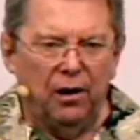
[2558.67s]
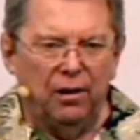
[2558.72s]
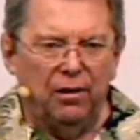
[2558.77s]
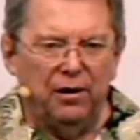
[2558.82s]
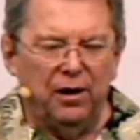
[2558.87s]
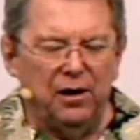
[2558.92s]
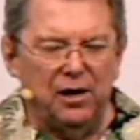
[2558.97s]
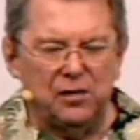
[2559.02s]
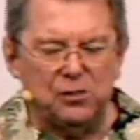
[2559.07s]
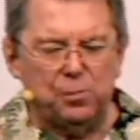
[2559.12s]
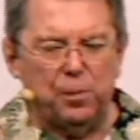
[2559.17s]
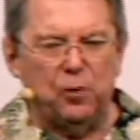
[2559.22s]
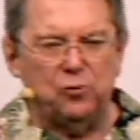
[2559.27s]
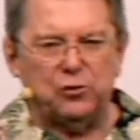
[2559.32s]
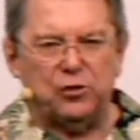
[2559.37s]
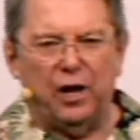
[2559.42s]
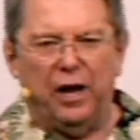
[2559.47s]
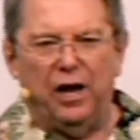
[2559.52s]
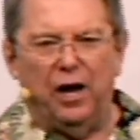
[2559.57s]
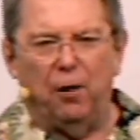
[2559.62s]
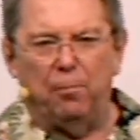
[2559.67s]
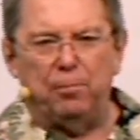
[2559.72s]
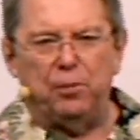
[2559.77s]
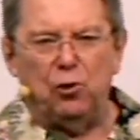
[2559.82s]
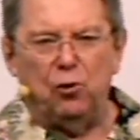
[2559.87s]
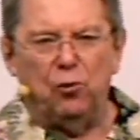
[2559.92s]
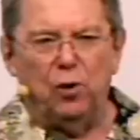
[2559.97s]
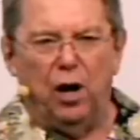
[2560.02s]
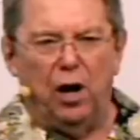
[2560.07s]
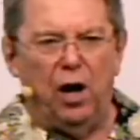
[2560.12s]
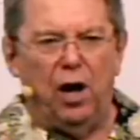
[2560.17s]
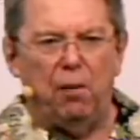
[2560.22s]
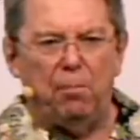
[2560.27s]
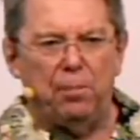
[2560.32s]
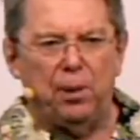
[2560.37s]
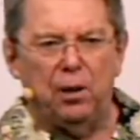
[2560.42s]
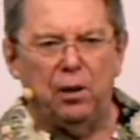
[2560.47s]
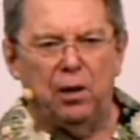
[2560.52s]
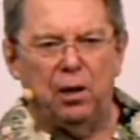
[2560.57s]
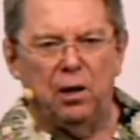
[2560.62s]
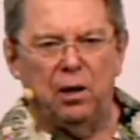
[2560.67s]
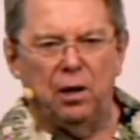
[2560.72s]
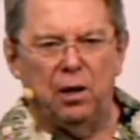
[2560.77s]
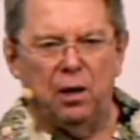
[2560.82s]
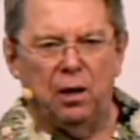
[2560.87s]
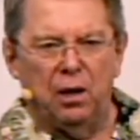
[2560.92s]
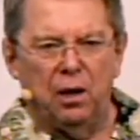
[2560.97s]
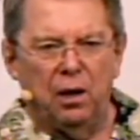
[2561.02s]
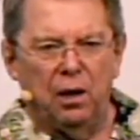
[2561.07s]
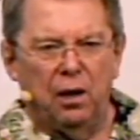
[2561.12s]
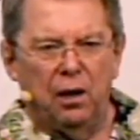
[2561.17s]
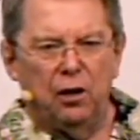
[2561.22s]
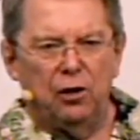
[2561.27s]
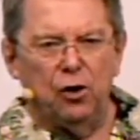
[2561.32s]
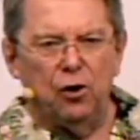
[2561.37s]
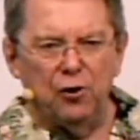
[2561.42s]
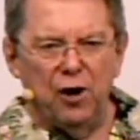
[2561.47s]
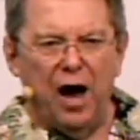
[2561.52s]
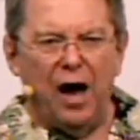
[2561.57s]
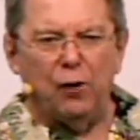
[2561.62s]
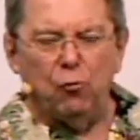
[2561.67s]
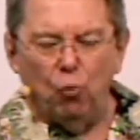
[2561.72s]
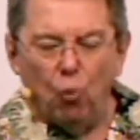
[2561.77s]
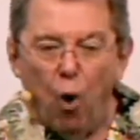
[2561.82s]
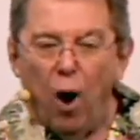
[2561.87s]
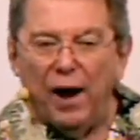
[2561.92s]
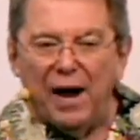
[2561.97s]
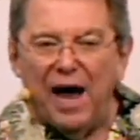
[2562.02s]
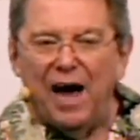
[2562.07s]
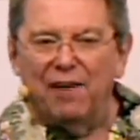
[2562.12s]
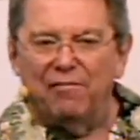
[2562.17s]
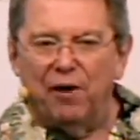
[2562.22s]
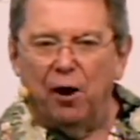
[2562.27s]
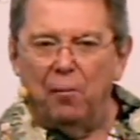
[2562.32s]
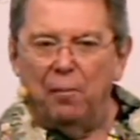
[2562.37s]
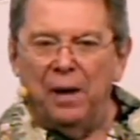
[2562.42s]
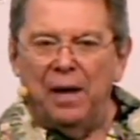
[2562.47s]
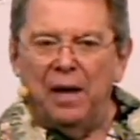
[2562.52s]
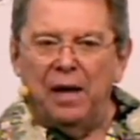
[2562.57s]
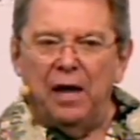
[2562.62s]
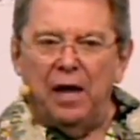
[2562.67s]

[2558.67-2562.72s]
They're not supposed to help you up. You're not one of them.